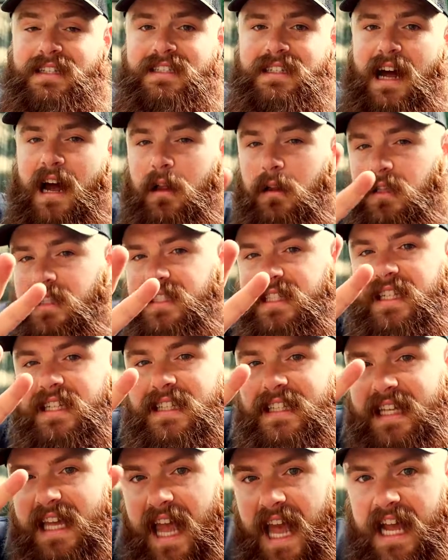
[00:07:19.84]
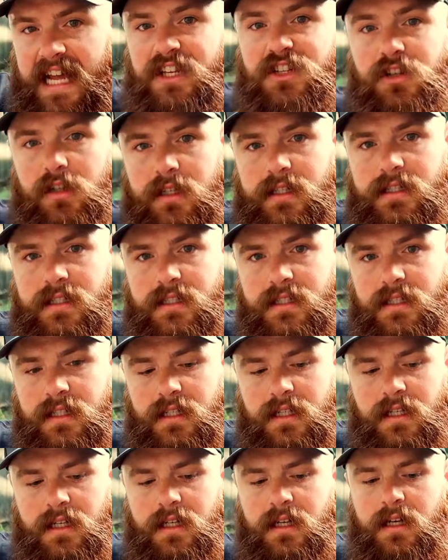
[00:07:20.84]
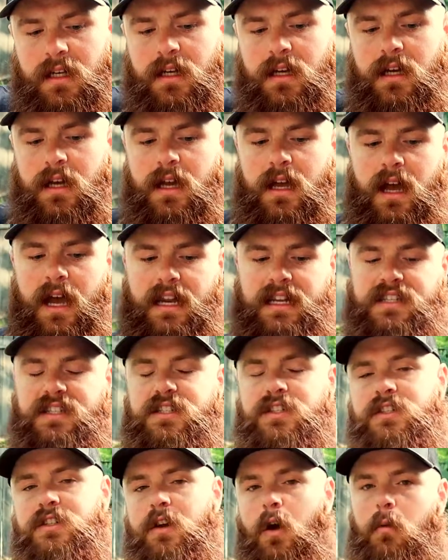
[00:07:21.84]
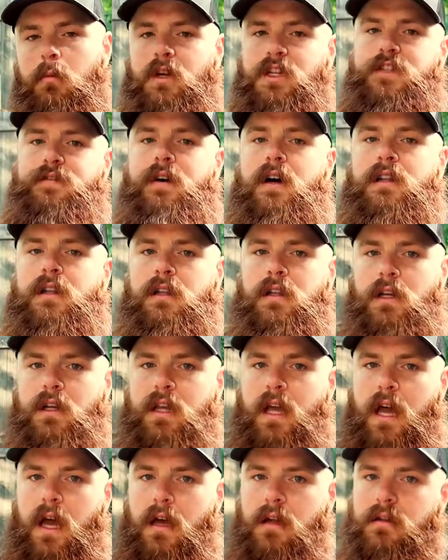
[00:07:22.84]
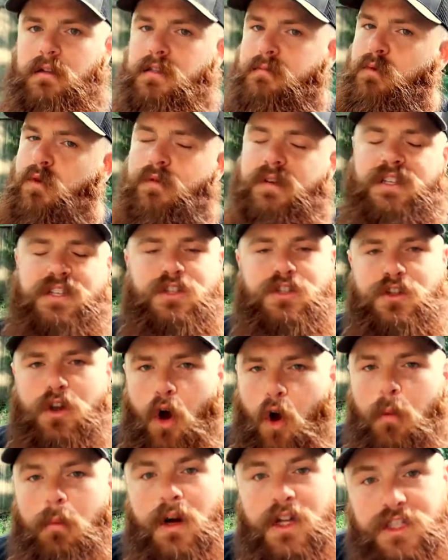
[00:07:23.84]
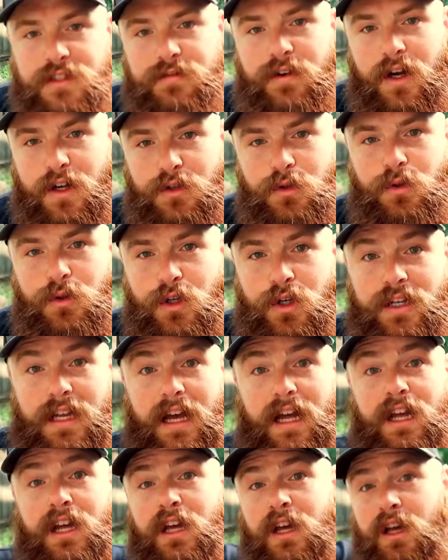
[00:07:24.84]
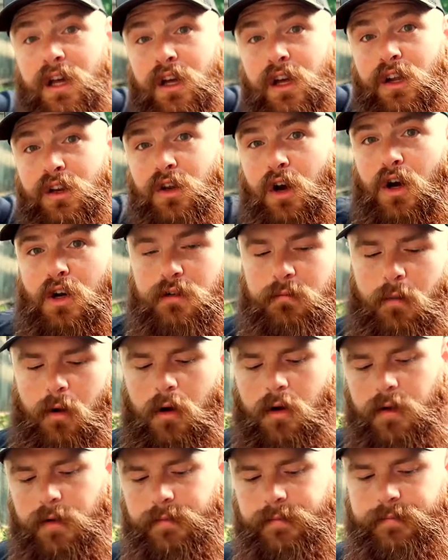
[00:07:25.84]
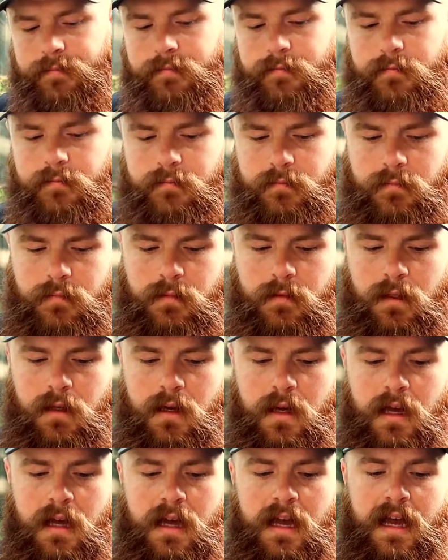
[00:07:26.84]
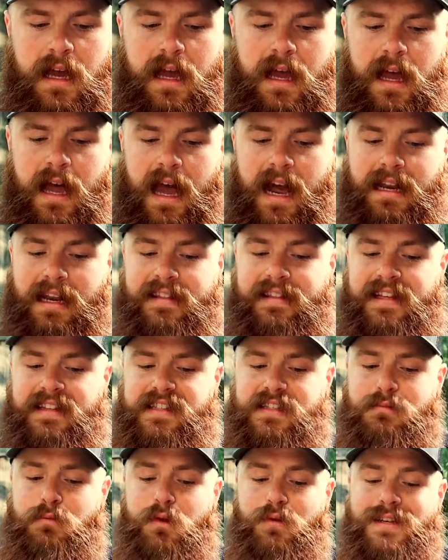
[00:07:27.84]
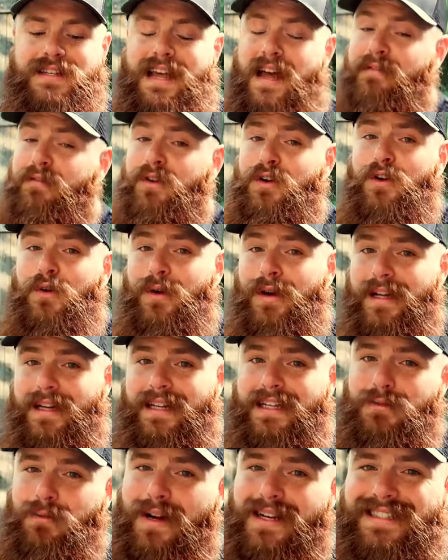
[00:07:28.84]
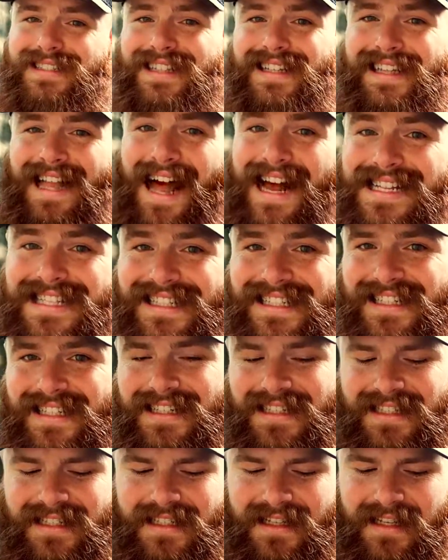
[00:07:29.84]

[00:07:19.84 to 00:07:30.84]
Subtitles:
stylistically ageless. And it's so much fun to look at. This movie's so much fun to look at. Dogs barking. And I think this movie's evergreen. That's why it's a classic.